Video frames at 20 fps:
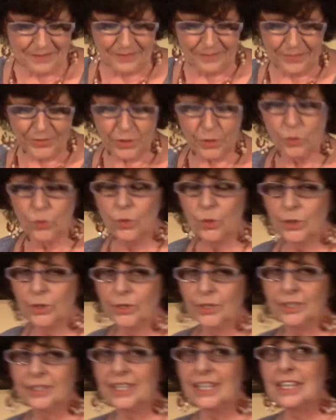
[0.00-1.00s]
The
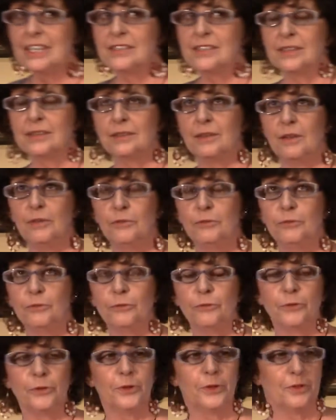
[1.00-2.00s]
world is
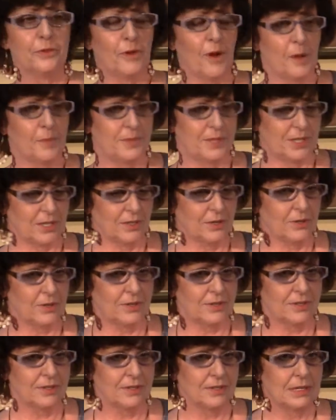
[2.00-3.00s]
full of
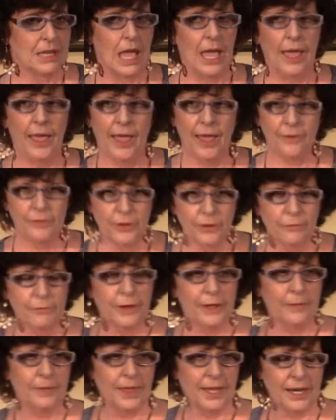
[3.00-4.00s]
obstacles. Have you
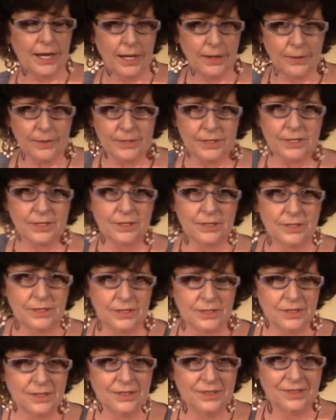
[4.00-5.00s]
found that out?
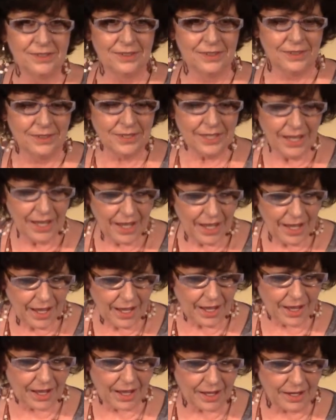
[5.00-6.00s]

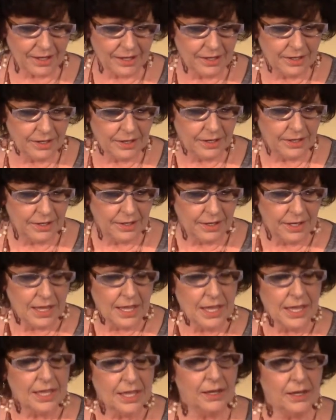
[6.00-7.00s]
Yeah.
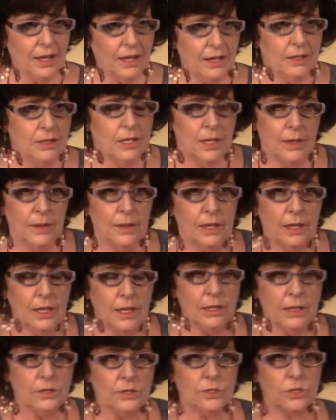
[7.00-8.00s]
And
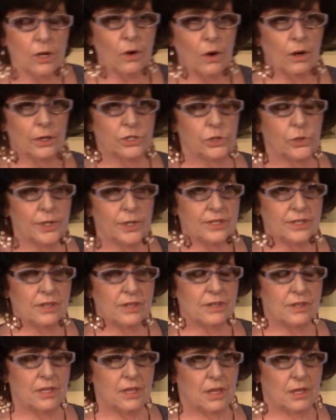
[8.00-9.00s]
so our choice
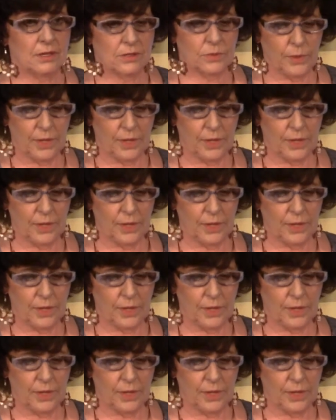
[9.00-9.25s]
is this.